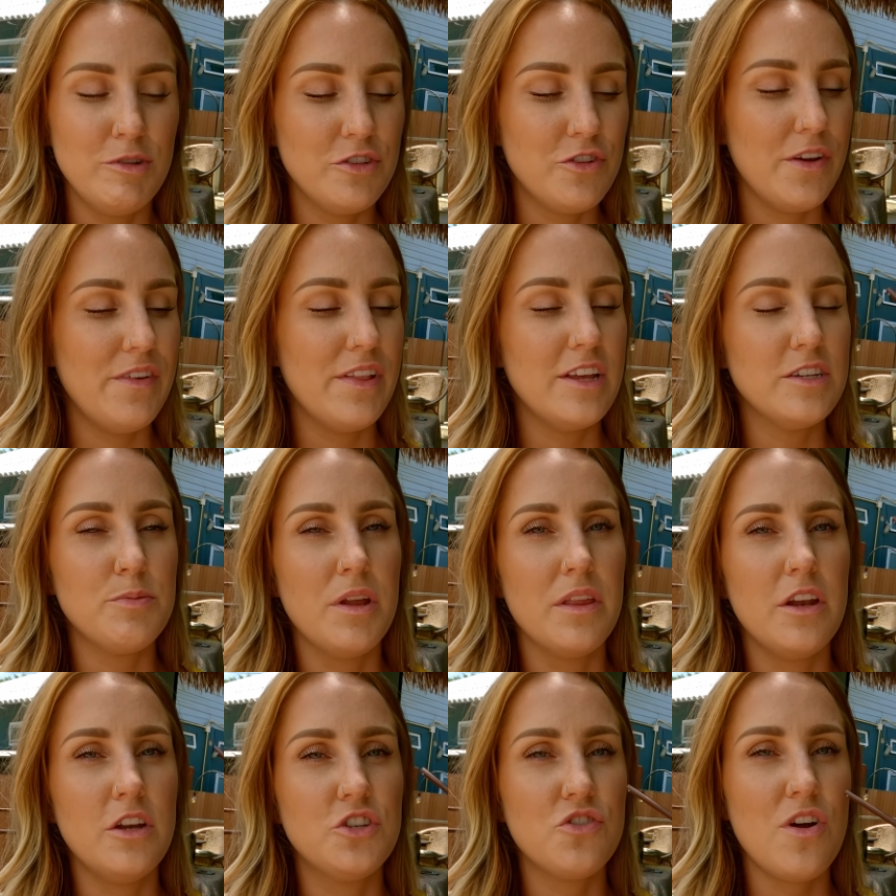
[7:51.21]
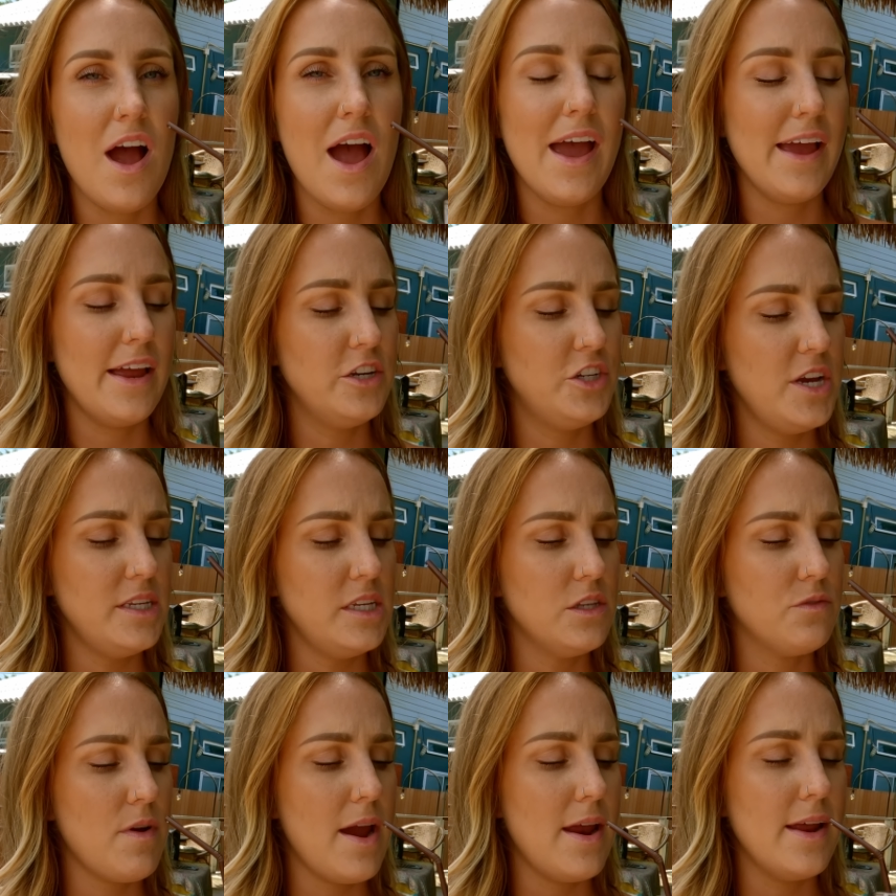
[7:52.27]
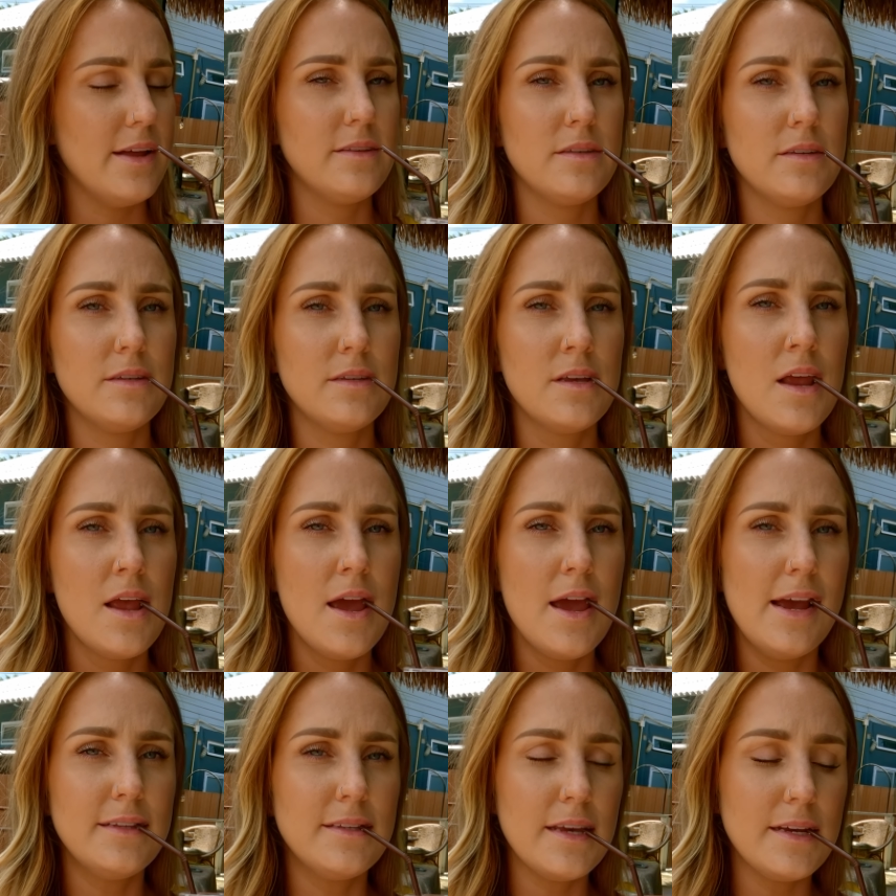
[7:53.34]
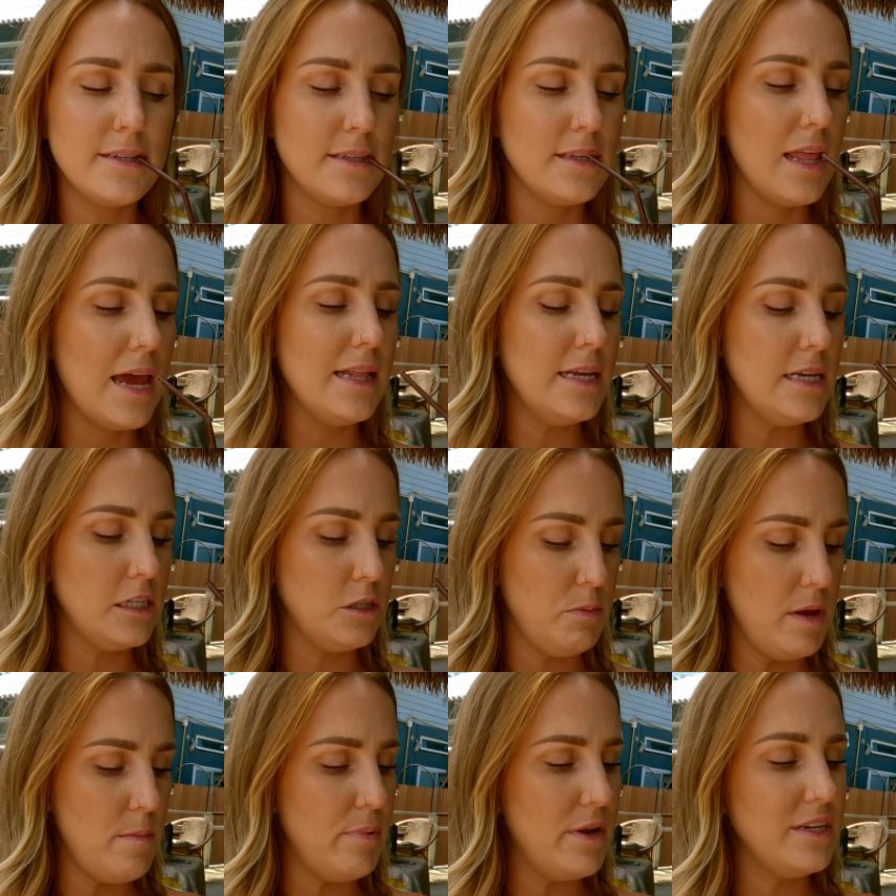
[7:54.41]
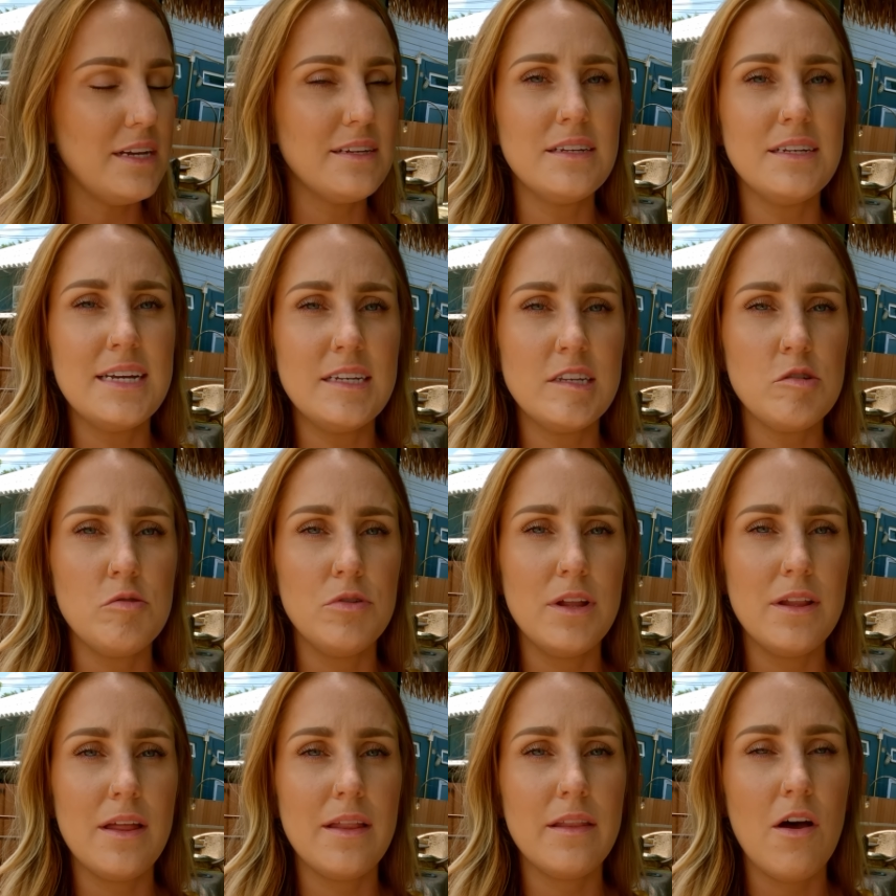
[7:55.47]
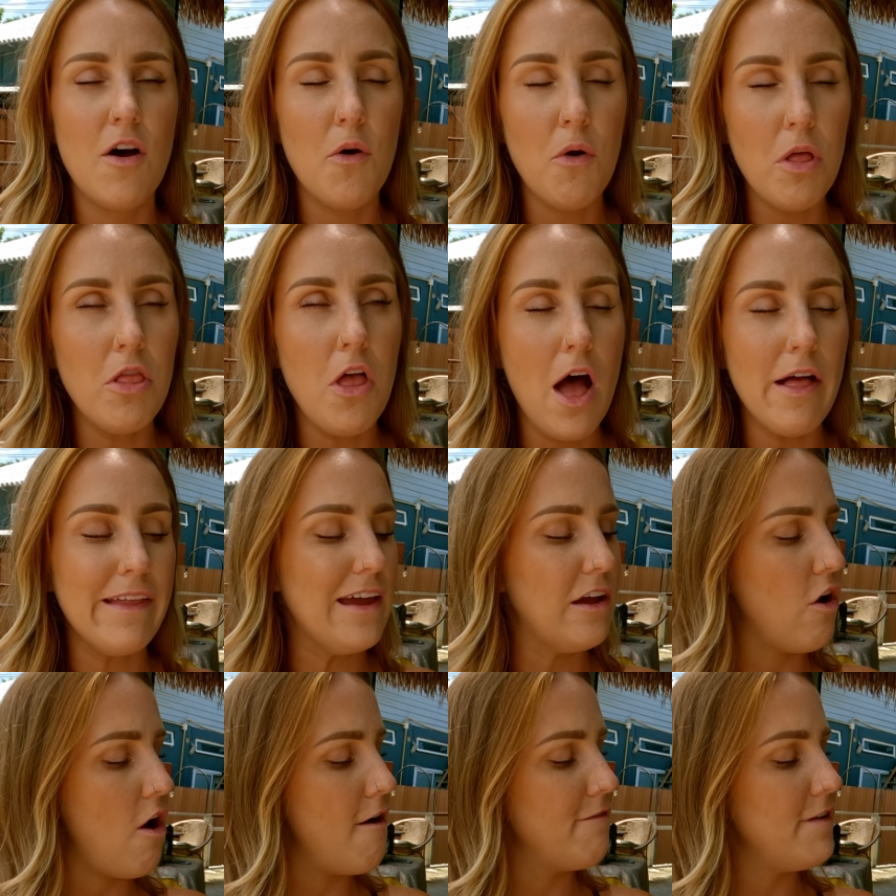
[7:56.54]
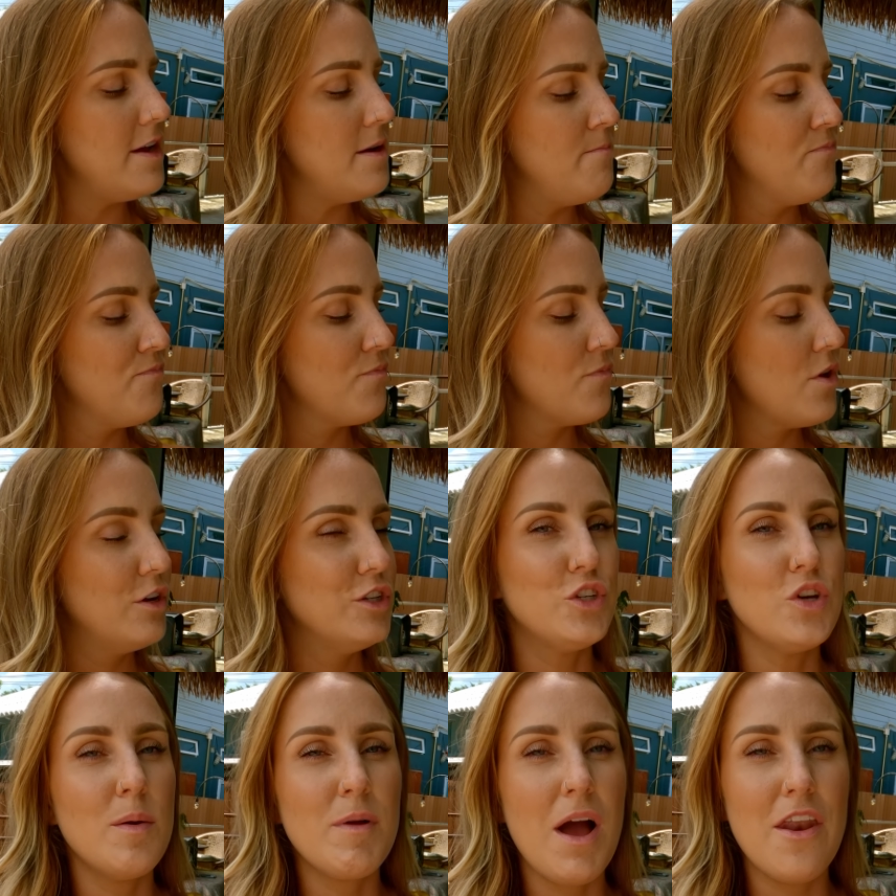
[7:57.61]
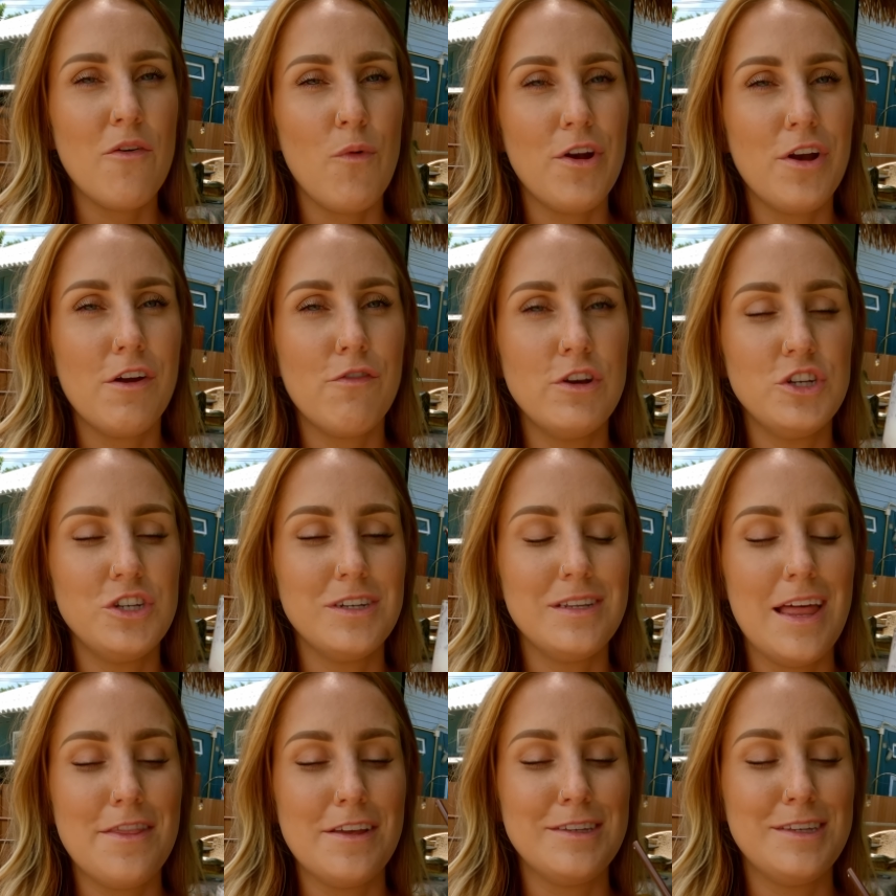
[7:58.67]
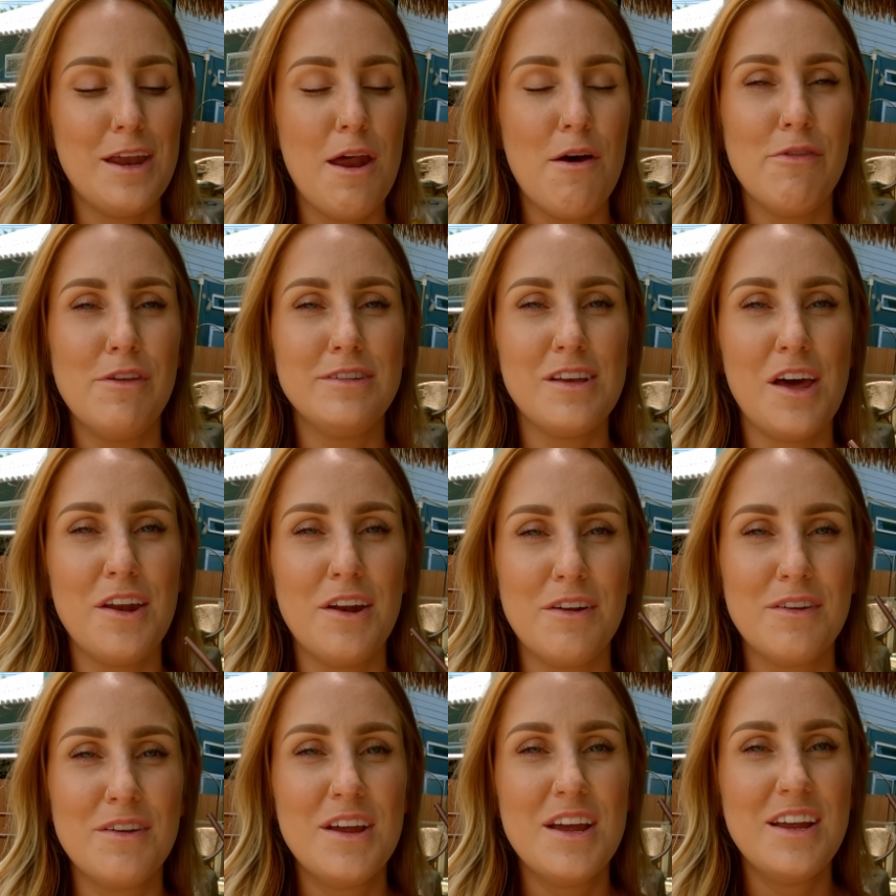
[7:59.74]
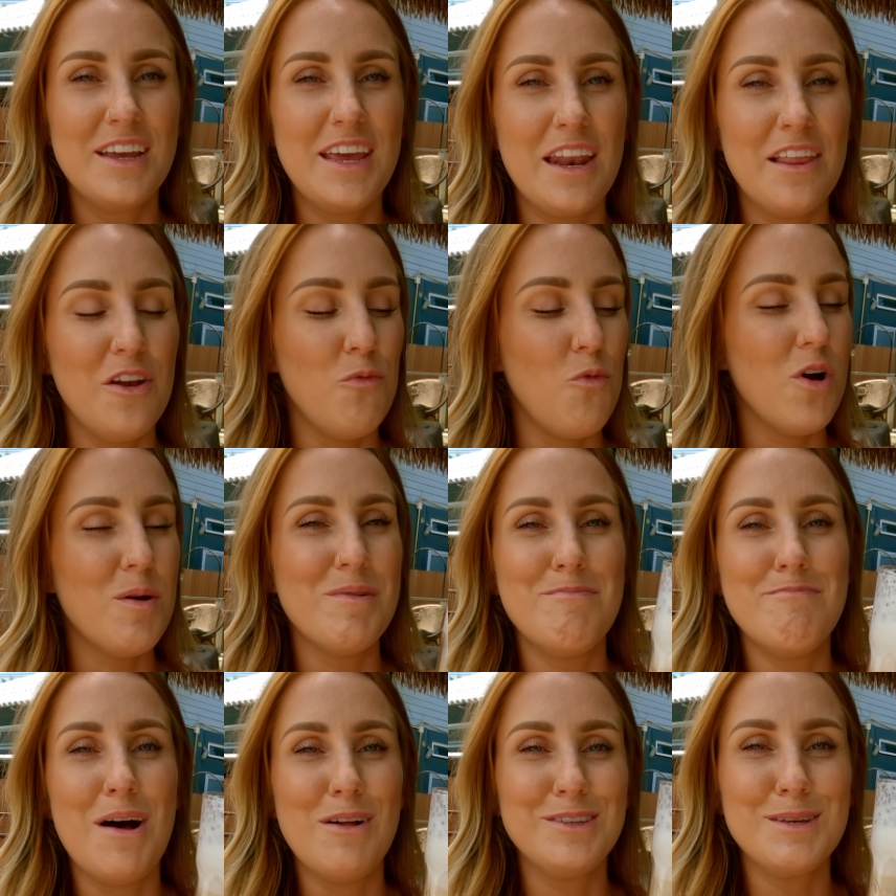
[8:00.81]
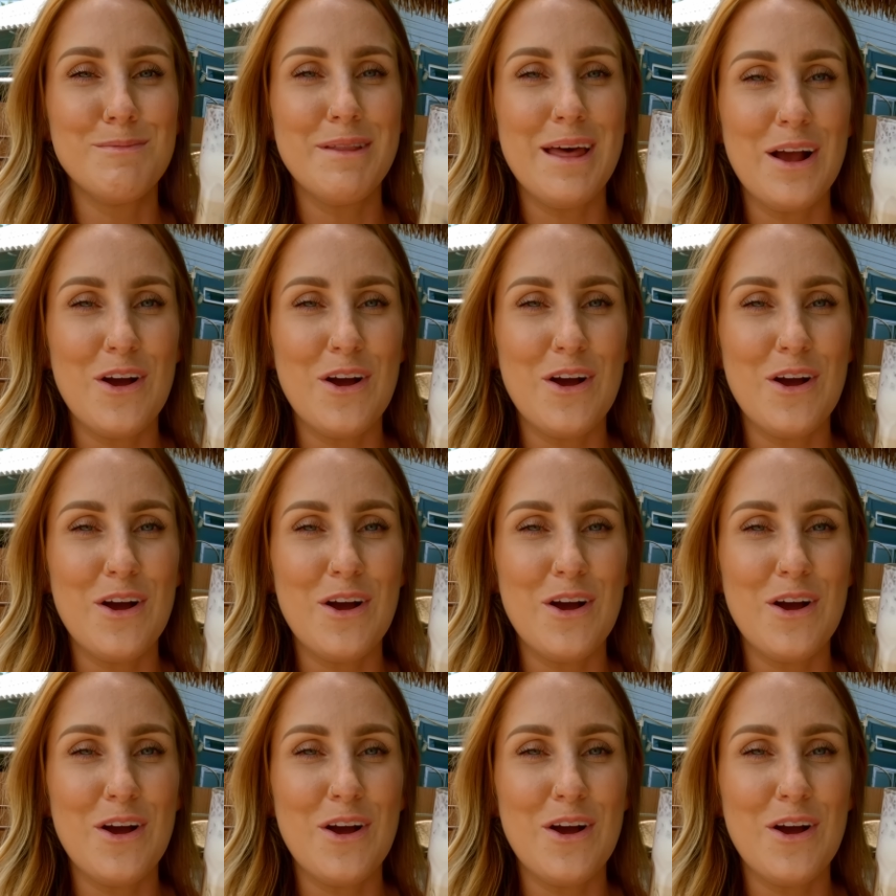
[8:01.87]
just giving this one a little try, and Chase is right. It's it's like slightly sweet, but it doesn't taste a whole whole lot like coffee. So I'm kind of wondering if we should just let this set out in the sun and get a little warm and melt some of that